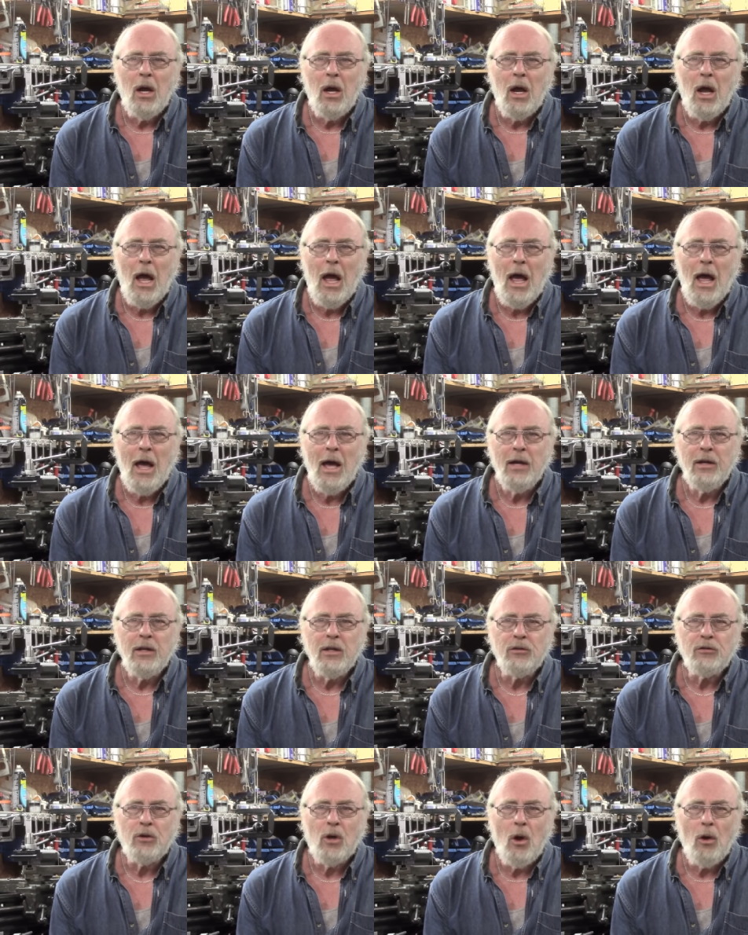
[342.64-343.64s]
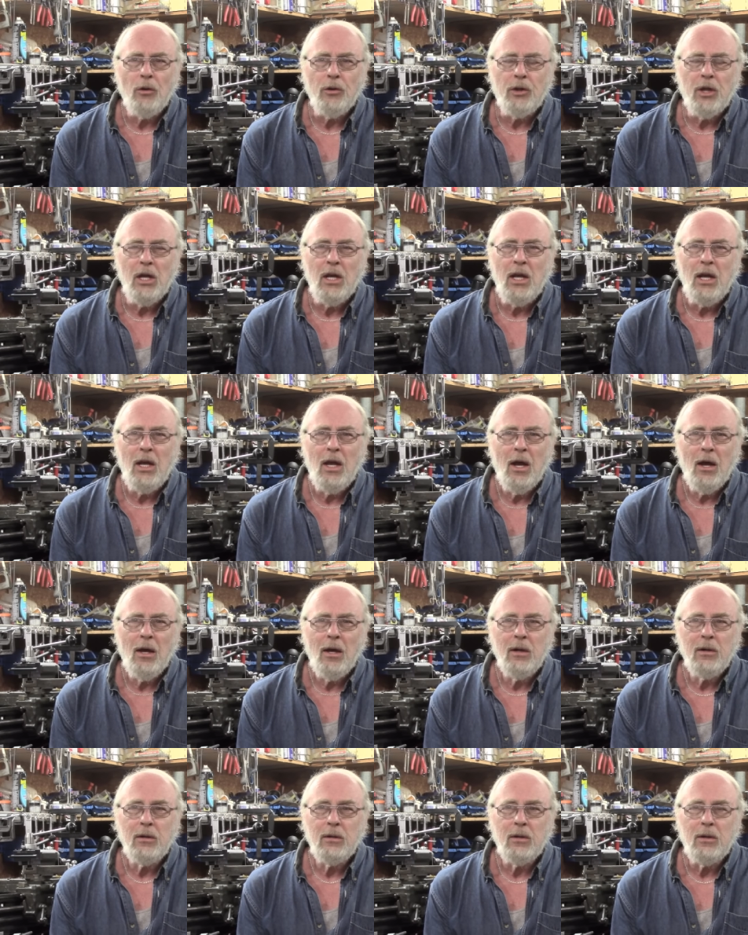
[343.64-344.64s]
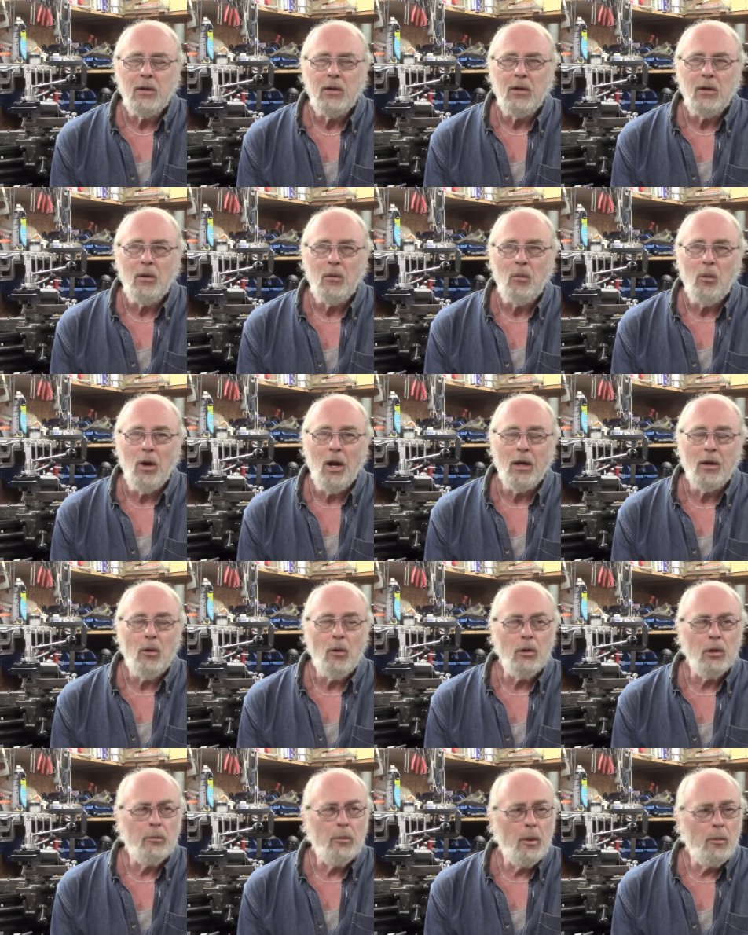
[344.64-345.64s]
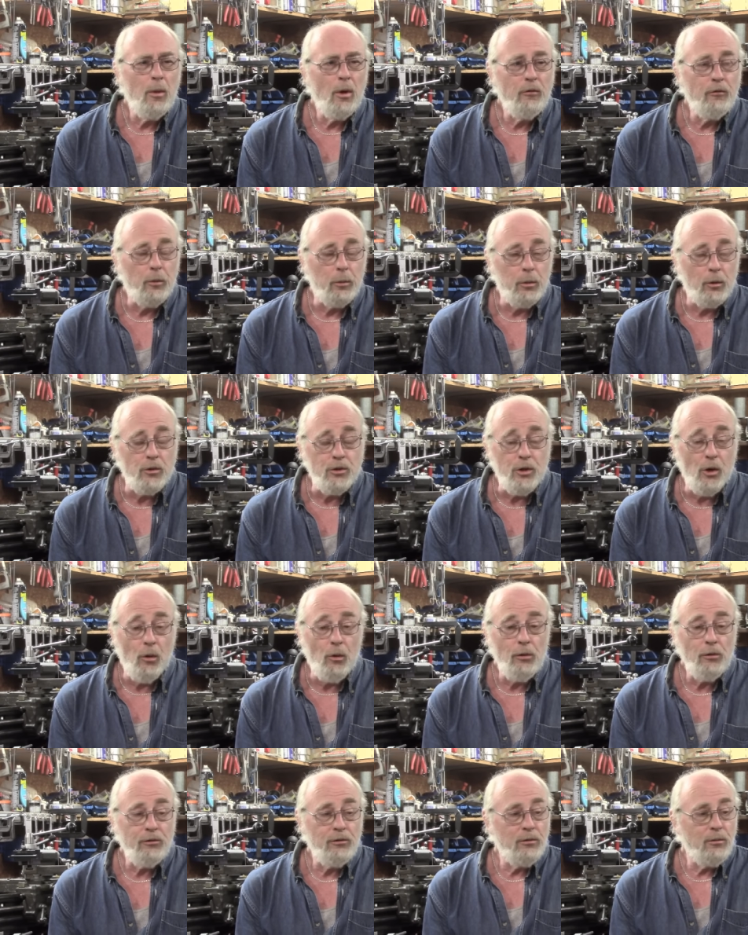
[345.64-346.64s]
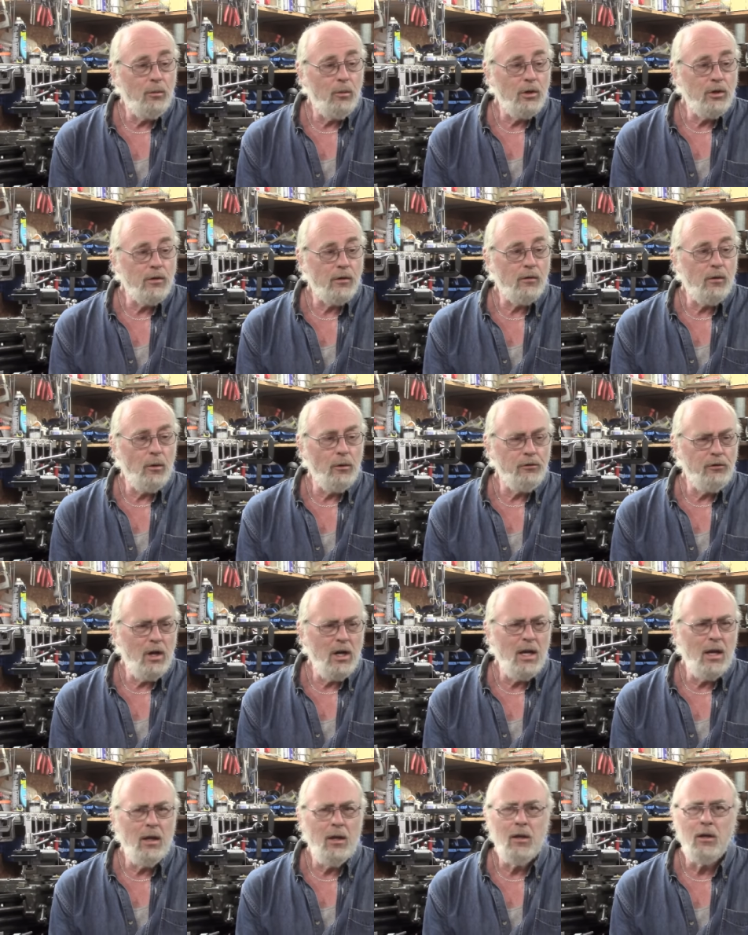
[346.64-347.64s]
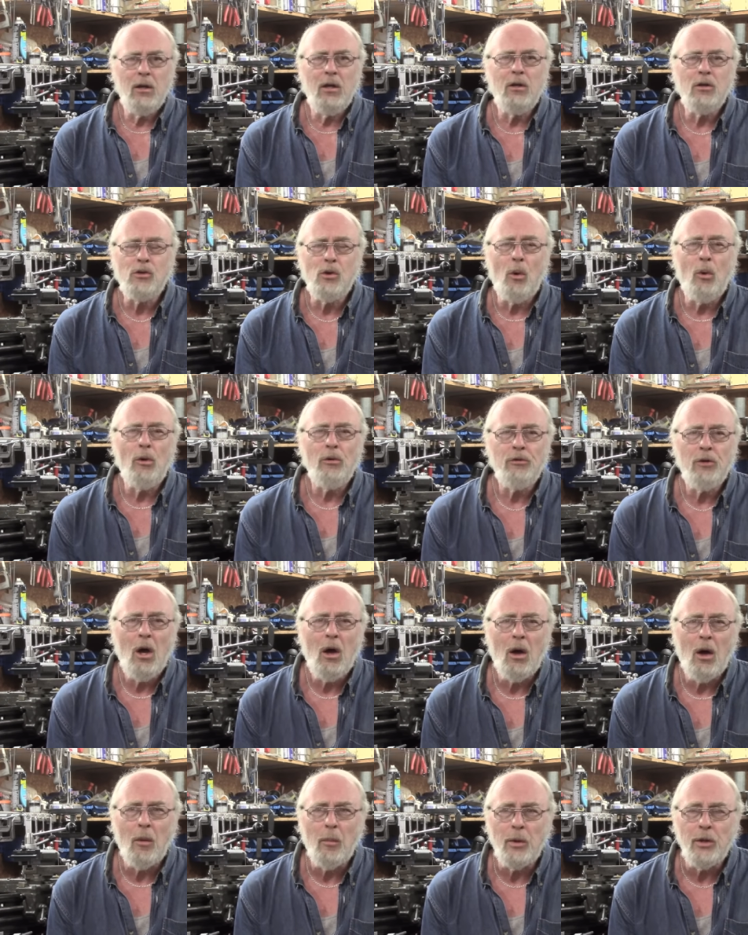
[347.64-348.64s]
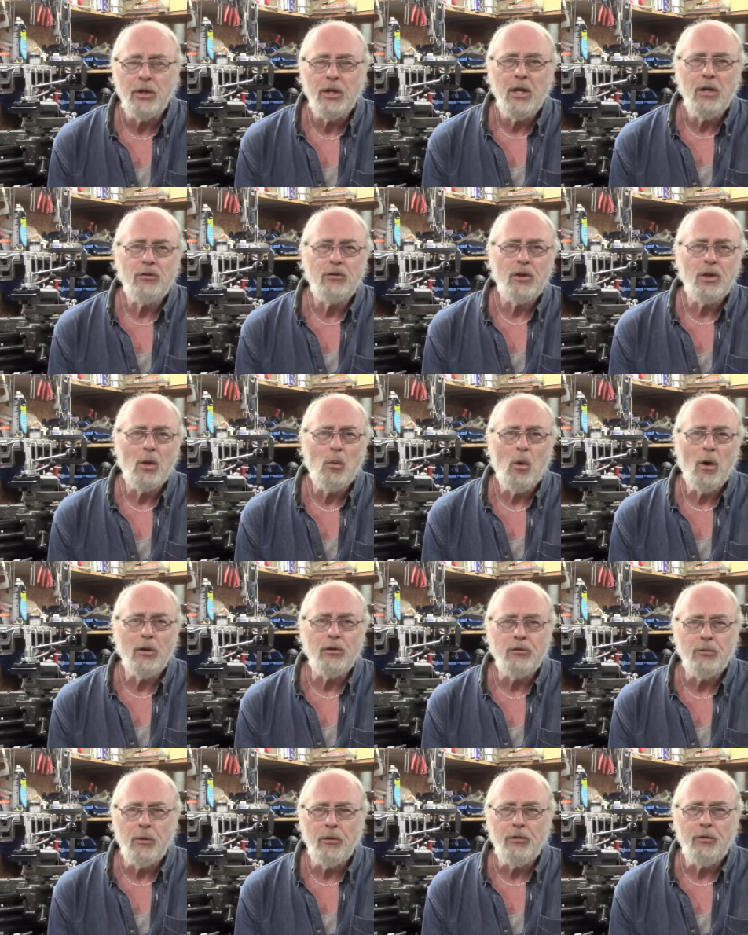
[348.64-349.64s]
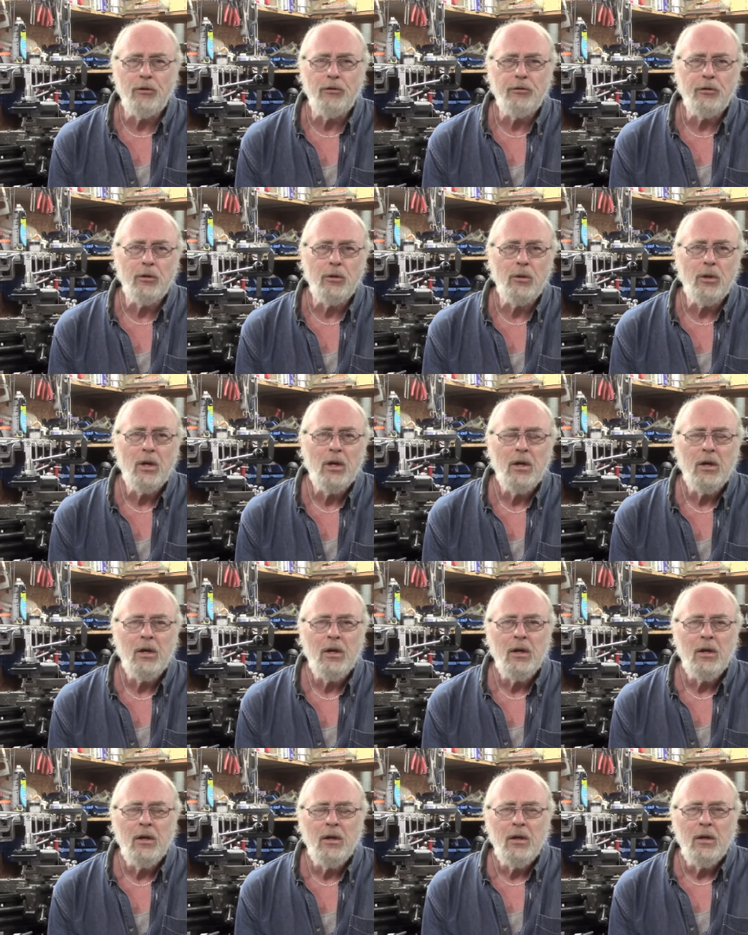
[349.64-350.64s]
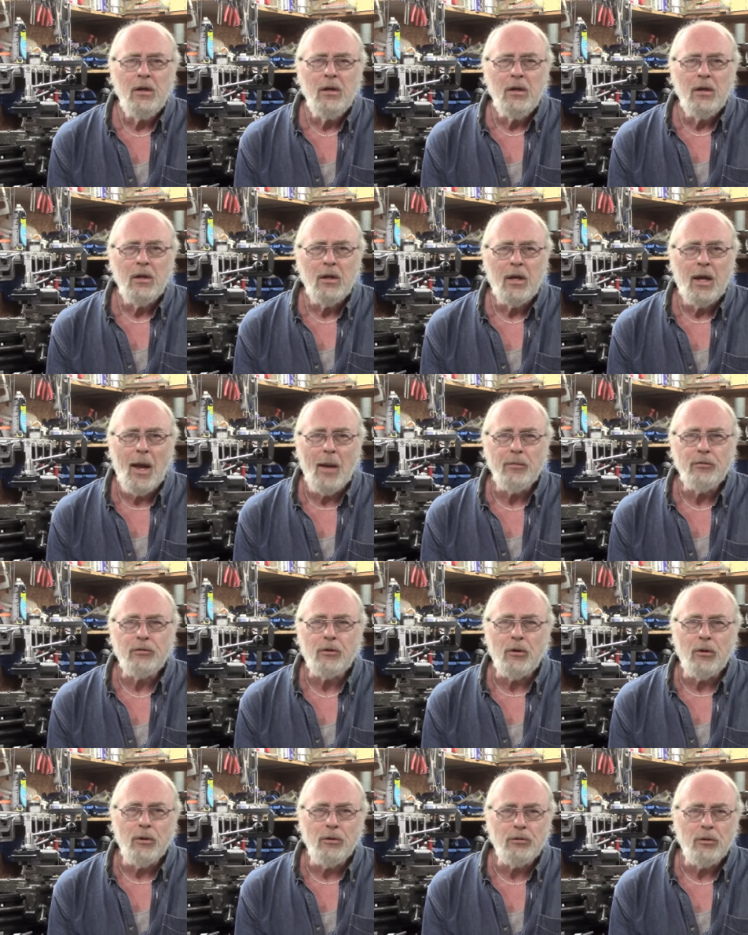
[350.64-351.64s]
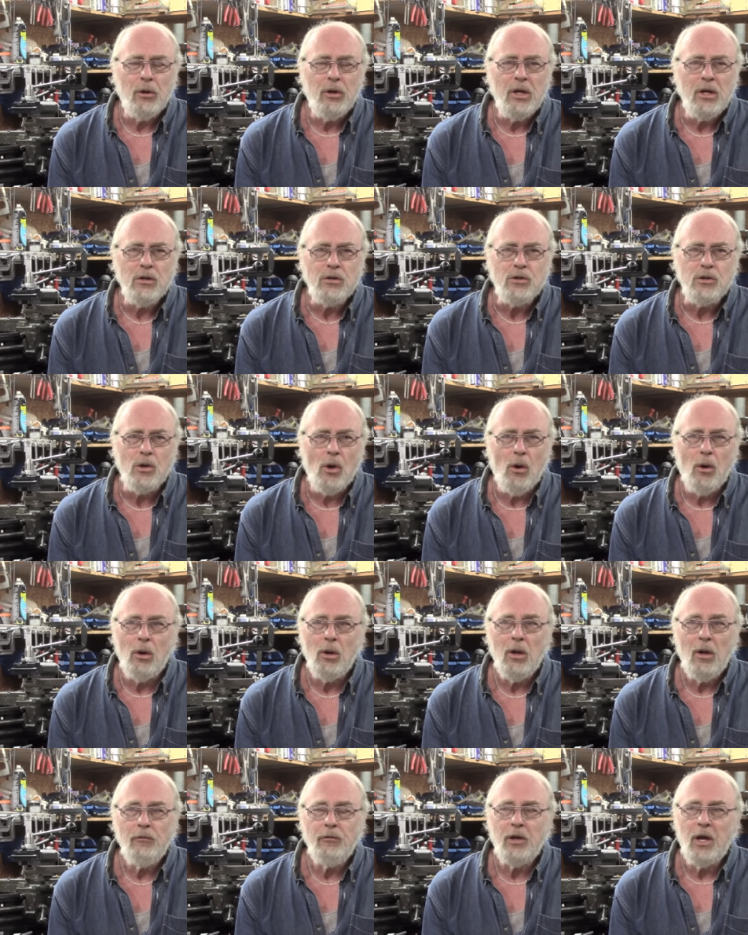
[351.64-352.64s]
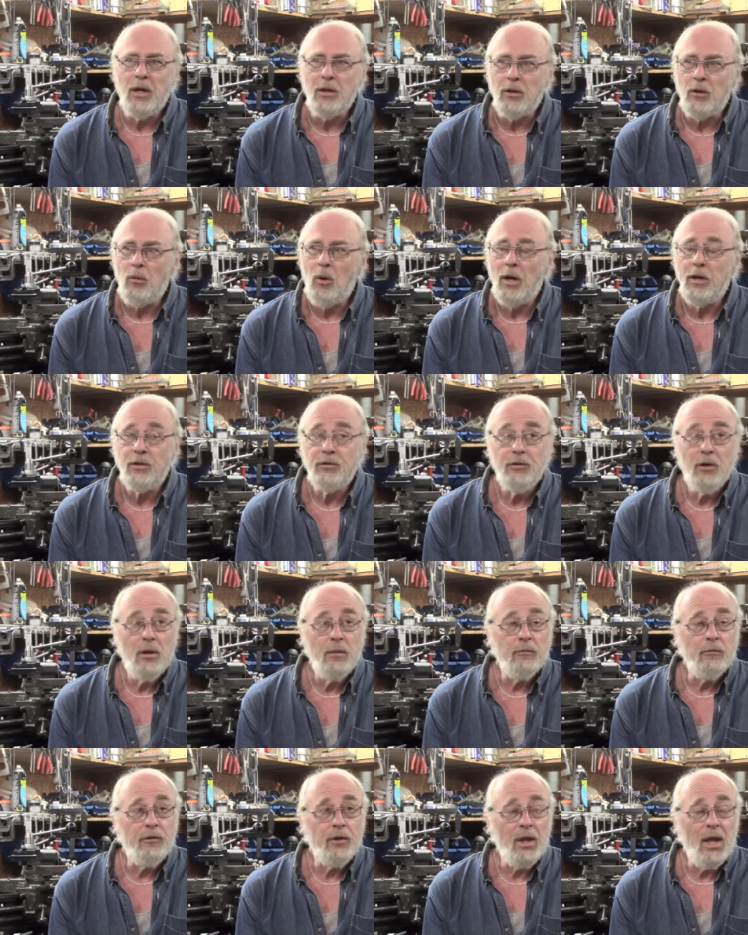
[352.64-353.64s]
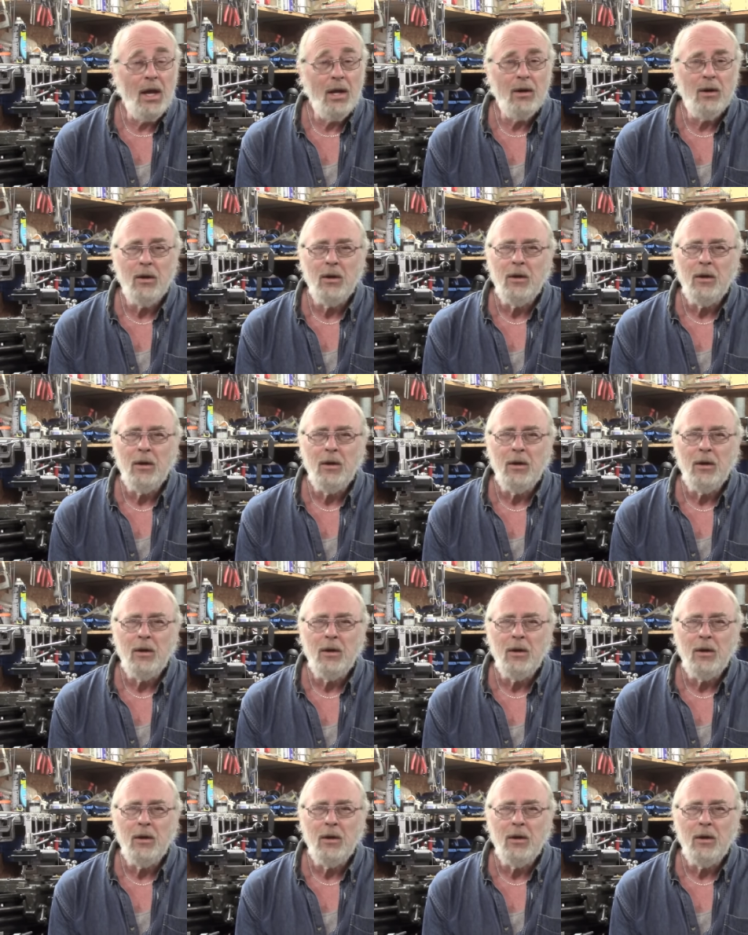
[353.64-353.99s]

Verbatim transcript: and it's got the uh, well I call them removable jaws which of course any jaws are but these are the ones with the two cap screws on each jaw I forget the right term for that